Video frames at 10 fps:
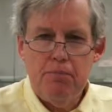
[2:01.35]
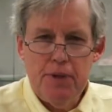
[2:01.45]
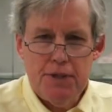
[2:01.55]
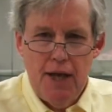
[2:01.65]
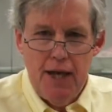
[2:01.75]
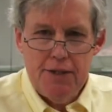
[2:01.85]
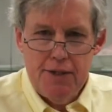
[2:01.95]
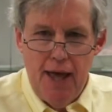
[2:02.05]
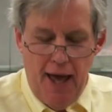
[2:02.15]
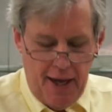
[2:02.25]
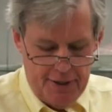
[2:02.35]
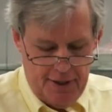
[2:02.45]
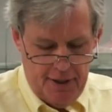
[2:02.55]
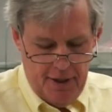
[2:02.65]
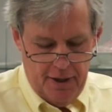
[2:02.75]
Besides that,
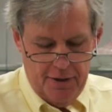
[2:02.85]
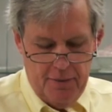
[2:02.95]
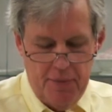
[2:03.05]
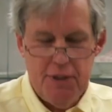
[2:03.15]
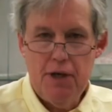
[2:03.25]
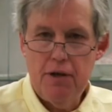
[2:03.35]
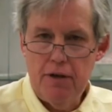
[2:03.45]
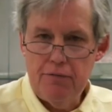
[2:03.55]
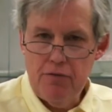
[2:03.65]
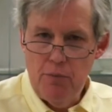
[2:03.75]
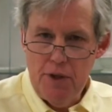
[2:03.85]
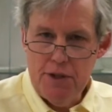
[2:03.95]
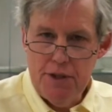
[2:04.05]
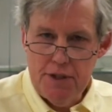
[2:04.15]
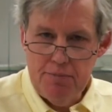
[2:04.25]
the material from
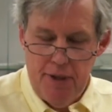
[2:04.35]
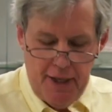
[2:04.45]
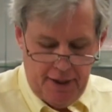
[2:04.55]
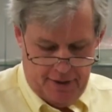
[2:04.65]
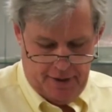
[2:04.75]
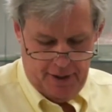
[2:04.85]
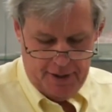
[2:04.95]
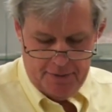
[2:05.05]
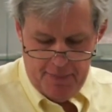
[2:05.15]
which this plate is